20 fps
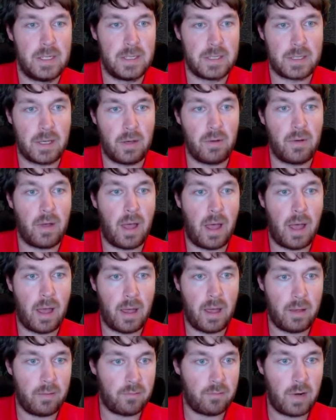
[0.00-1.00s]
So
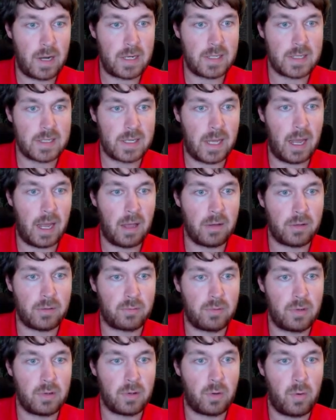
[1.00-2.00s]
I'll write this out
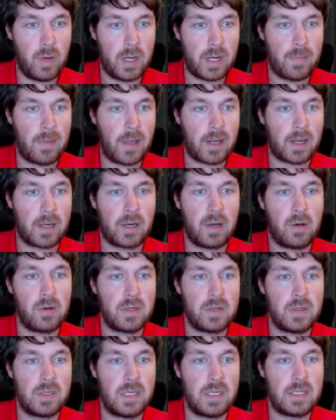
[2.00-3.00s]
real quick. I'm not going to go
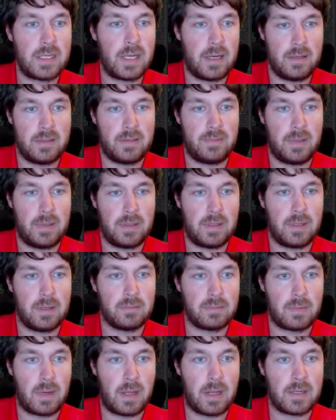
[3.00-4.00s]
into details about
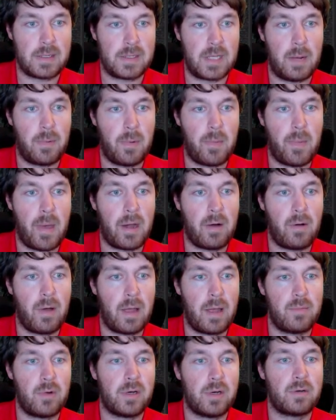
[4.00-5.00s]
how to set up a
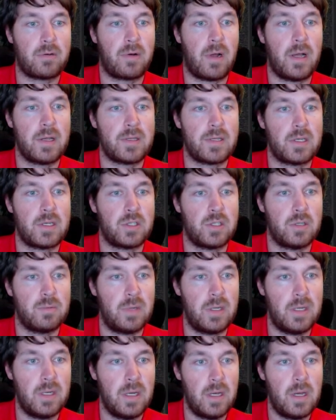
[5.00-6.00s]
monohybrid cross. That should
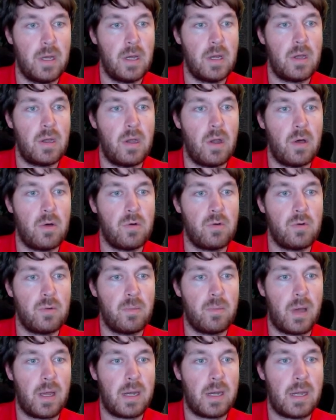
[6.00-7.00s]
be known
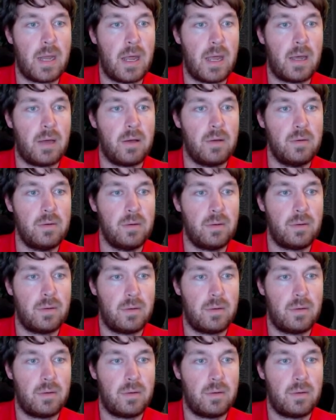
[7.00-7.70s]
by now.